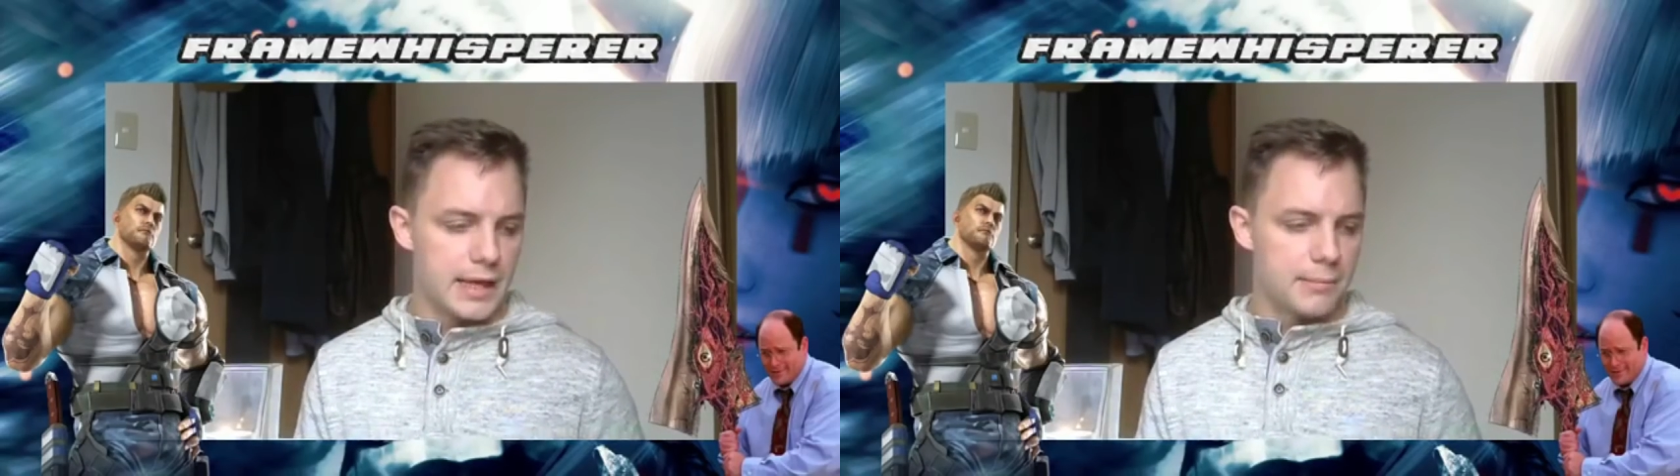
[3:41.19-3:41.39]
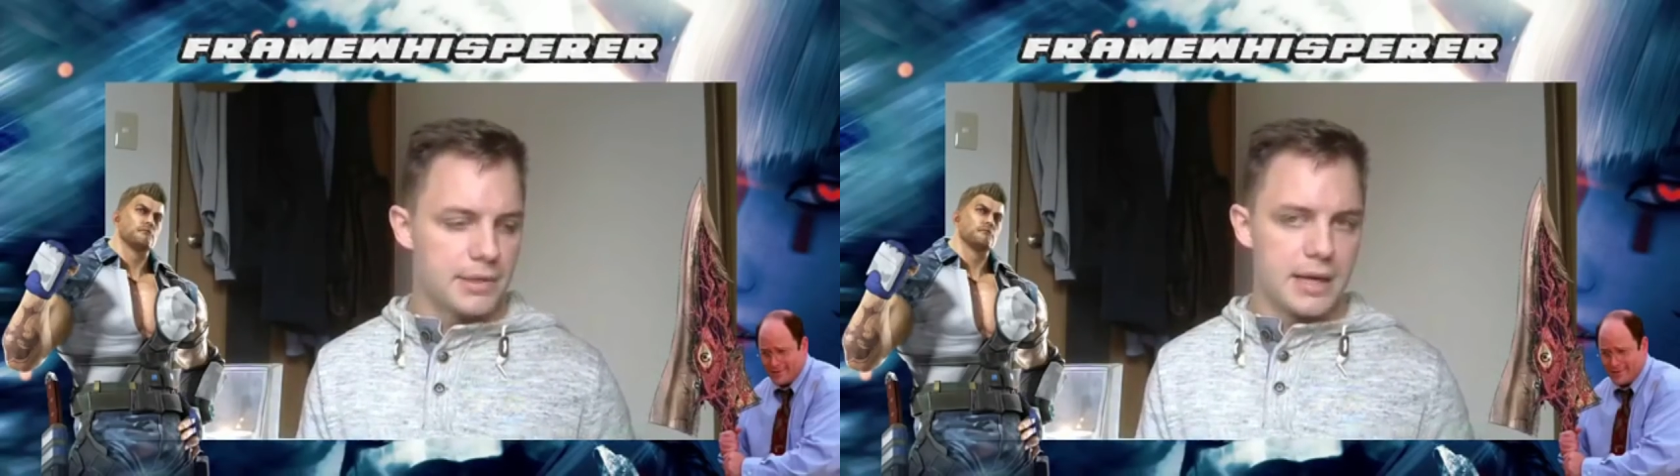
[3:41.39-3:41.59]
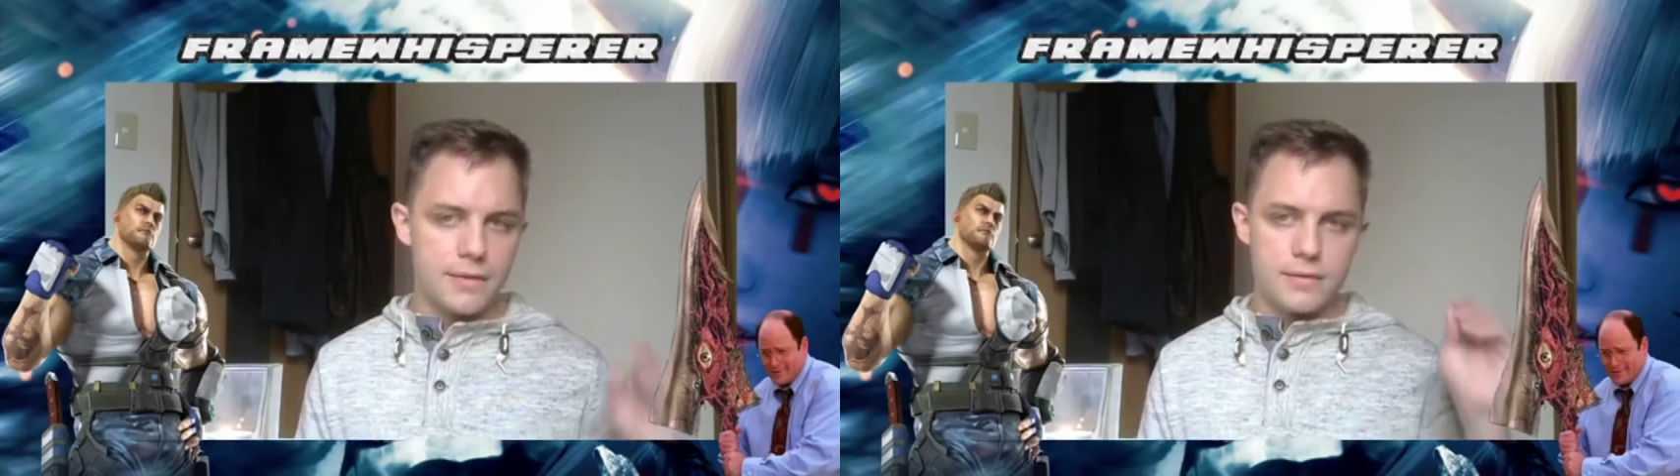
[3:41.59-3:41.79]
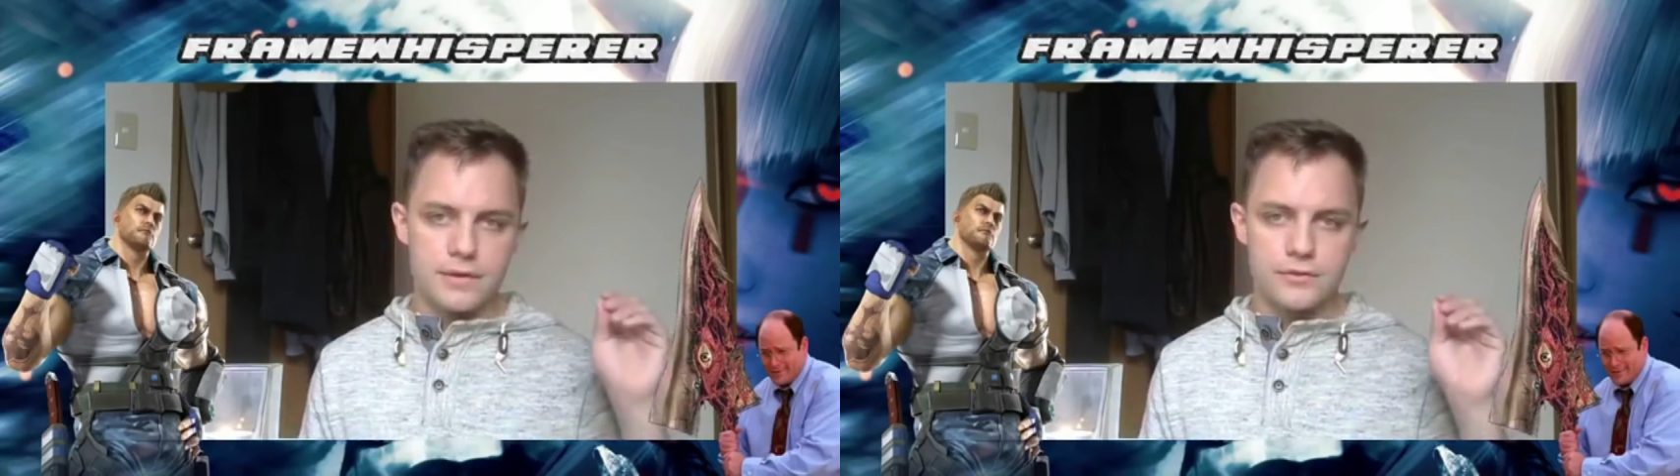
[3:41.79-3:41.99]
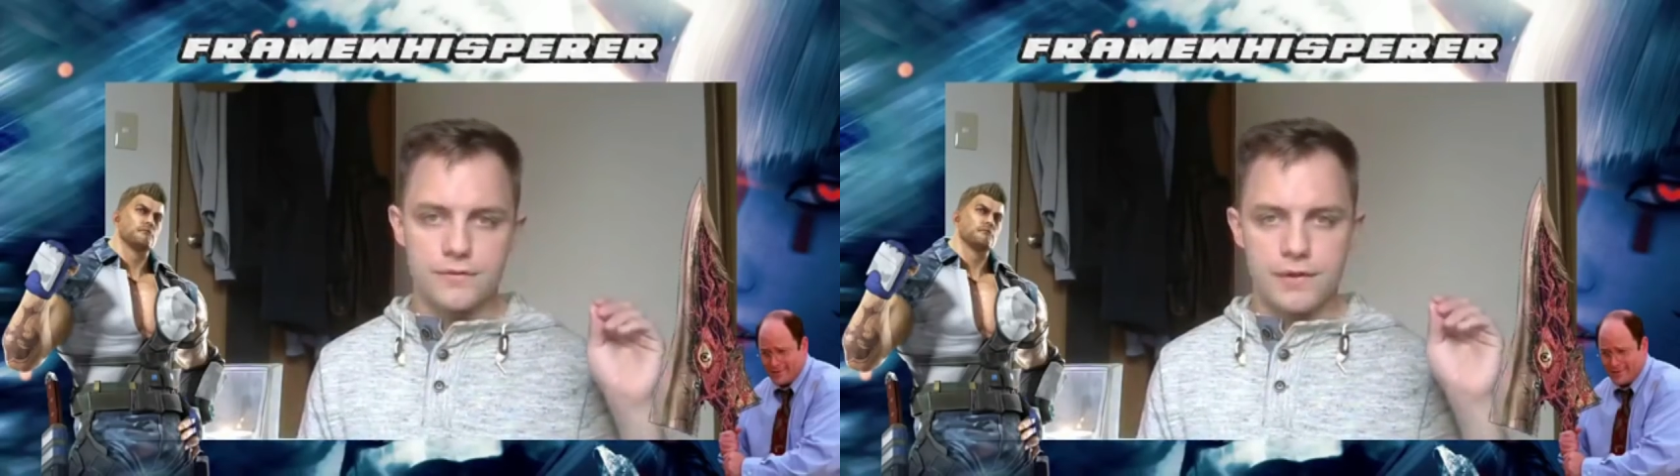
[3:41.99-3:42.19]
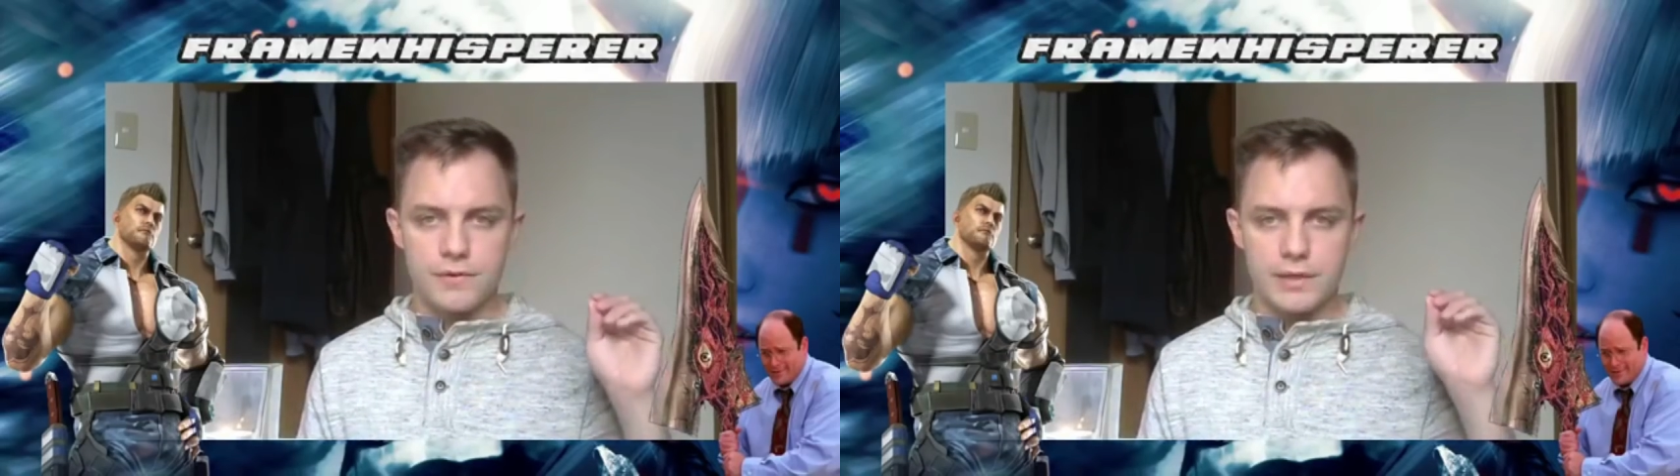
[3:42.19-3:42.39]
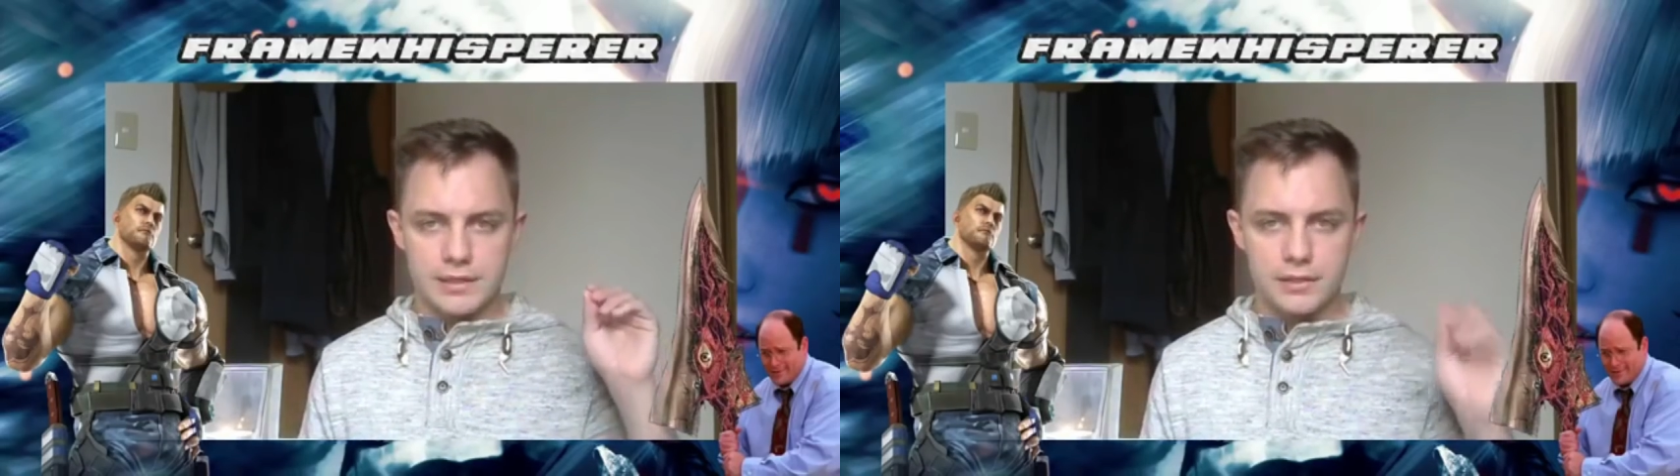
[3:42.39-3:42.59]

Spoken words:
But now that there's a very